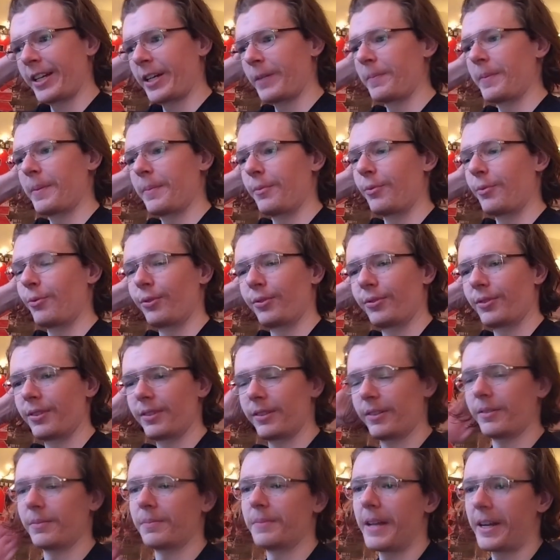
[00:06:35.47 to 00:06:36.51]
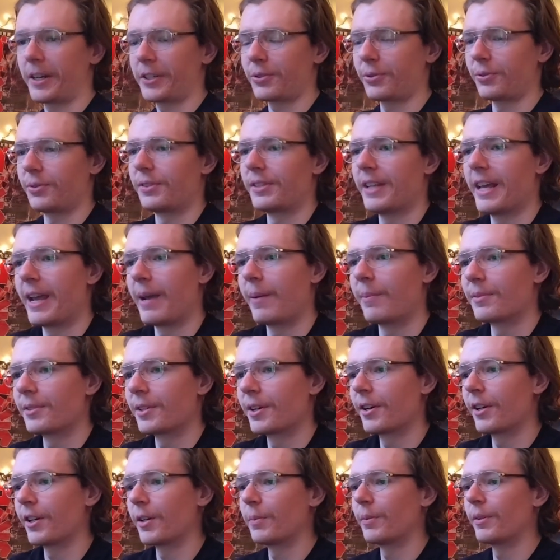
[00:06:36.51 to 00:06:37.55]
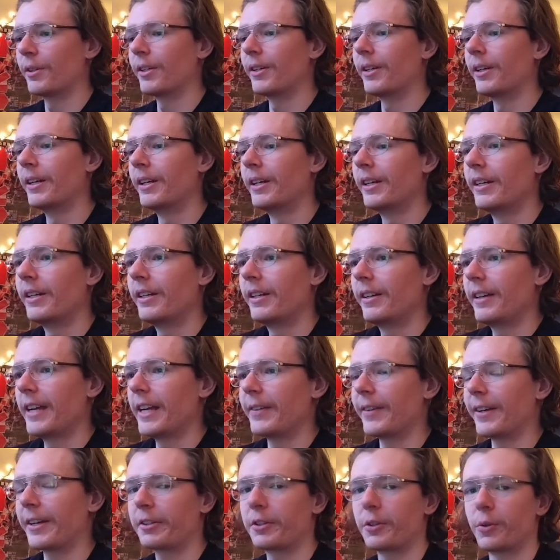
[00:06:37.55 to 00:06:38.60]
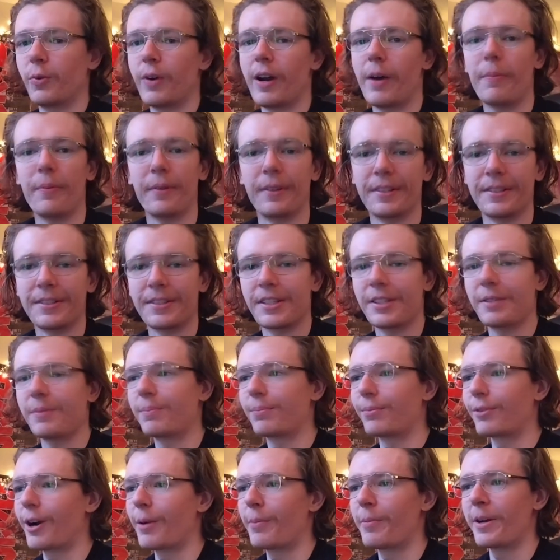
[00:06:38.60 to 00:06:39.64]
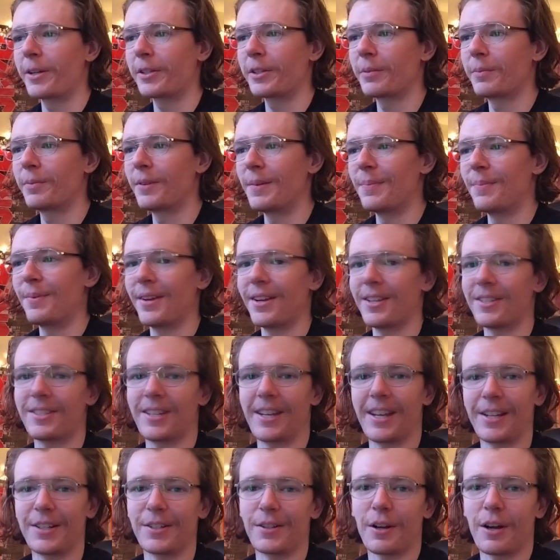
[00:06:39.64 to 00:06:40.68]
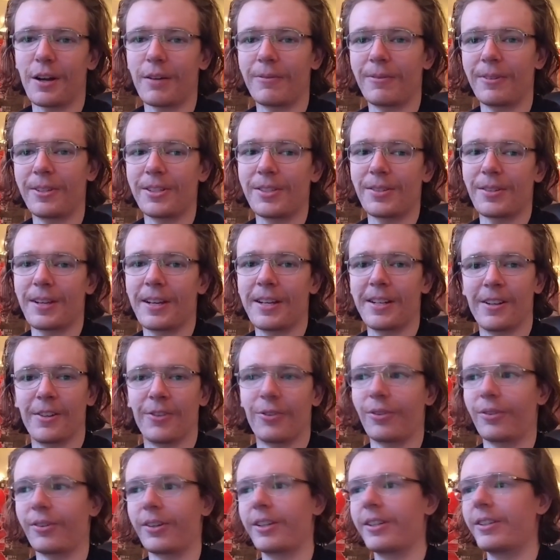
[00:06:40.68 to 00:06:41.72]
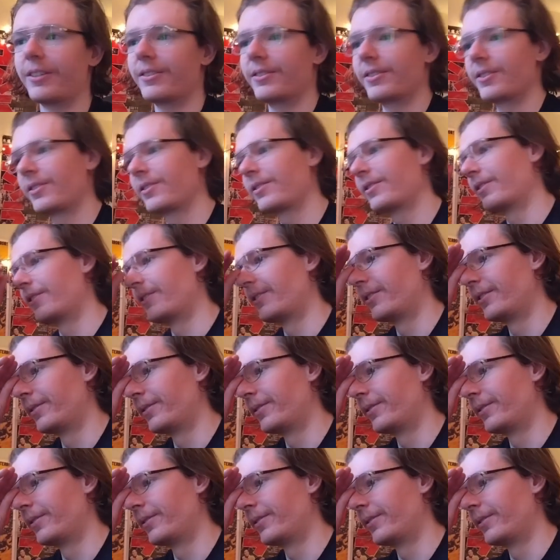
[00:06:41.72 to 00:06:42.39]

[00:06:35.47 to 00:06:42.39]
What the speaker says: I don't remember what the actual names are, but and like the weapons, it brought back the PPSH obviously and other guns.